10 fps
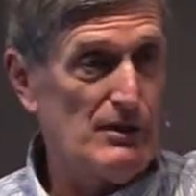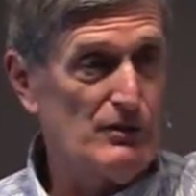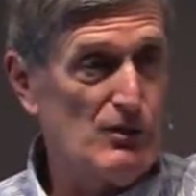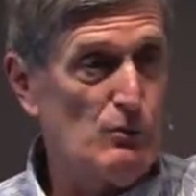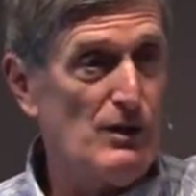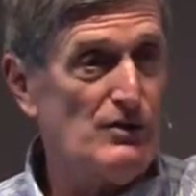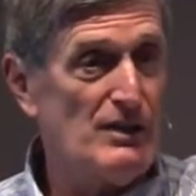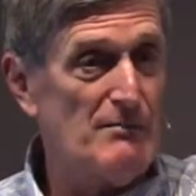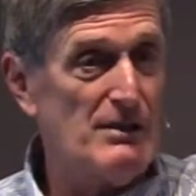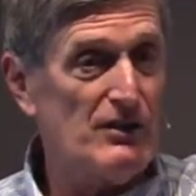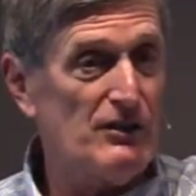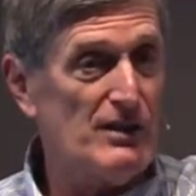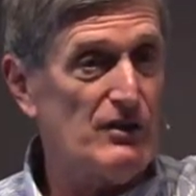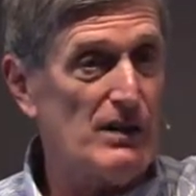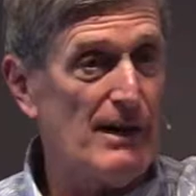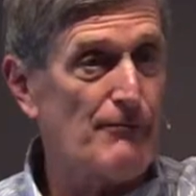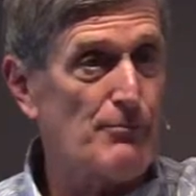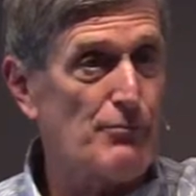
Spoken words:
don't want you to miss this time for